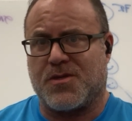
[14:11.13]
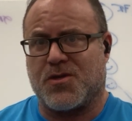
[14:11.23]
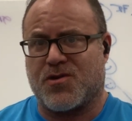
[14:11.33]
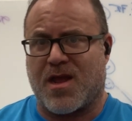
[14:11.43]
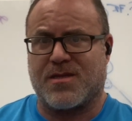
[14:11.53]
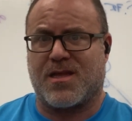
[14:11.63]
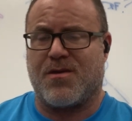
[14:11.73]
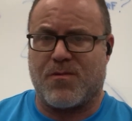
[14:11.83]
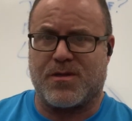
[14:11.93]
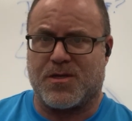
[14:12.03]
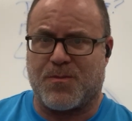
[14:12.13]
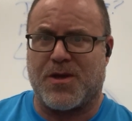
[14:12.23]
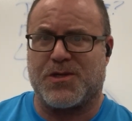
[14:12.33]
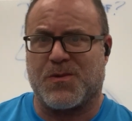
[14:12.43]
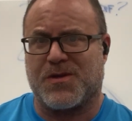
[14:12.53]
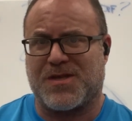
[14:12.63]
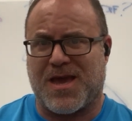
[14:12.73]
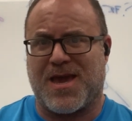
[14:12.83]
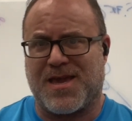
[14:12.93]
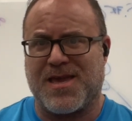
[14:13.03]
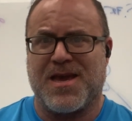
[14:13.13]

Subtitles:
to translate what this patient was saying.